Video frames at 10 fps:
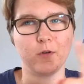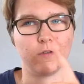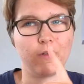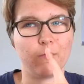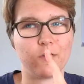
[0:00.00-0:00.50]

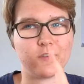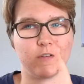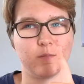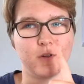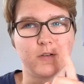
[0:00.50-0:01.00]
but I
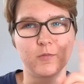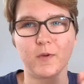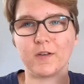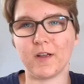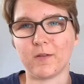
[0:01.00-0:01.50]
wasn't because
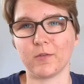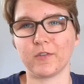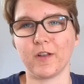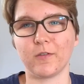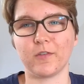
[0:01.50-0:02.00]
my dad was
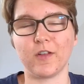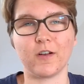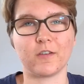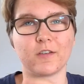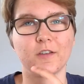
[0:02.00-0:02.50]

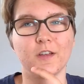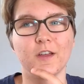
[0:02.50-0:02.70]
downstairs.